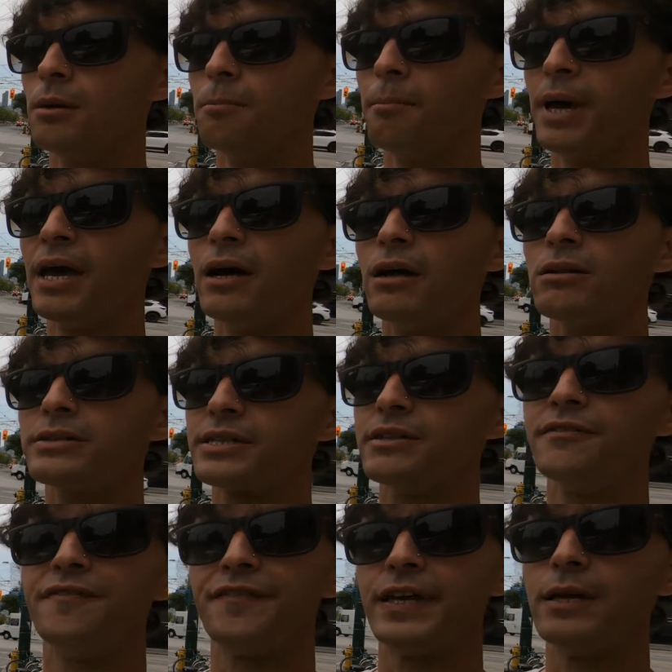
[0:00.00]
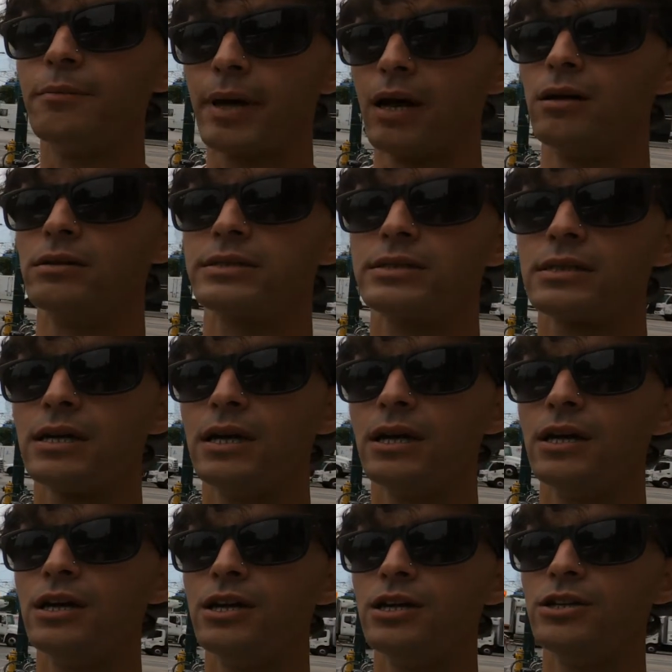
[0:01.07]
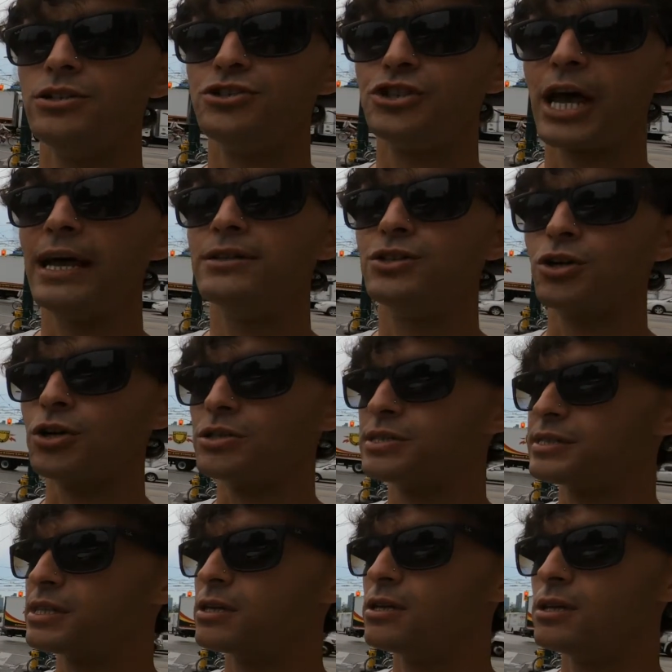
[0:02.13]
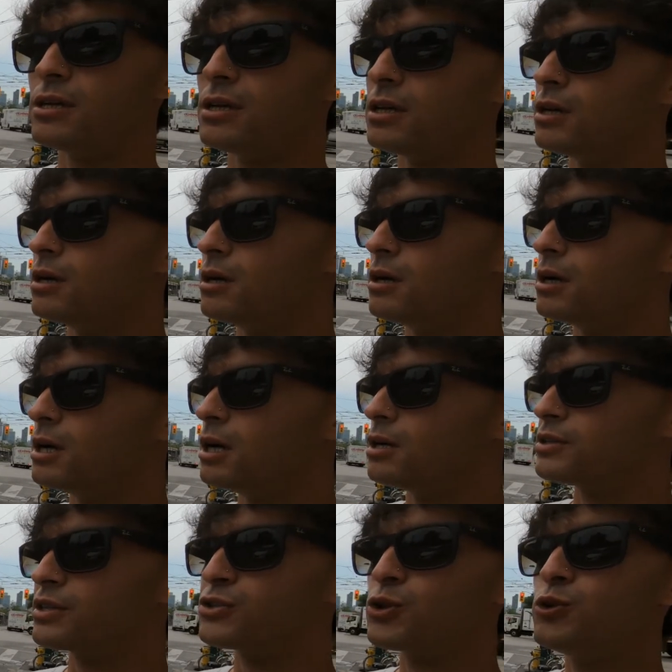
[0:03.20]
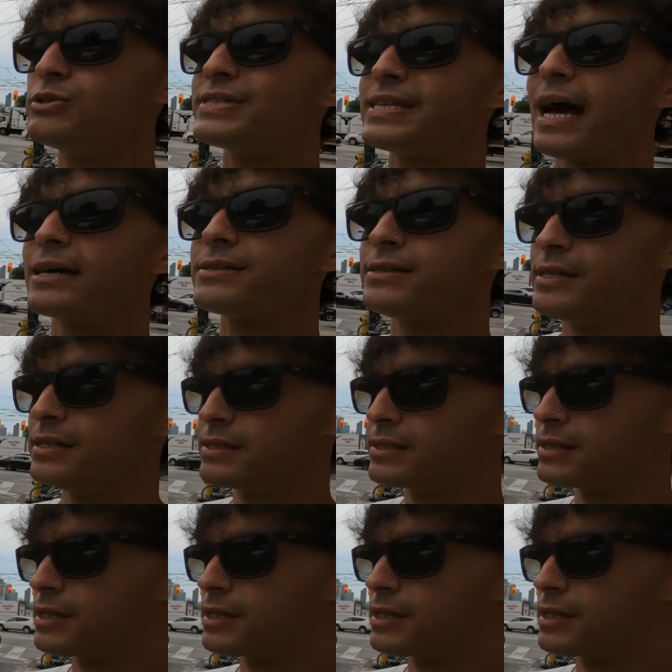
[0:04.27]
Males and females, genders, the 2 sexes.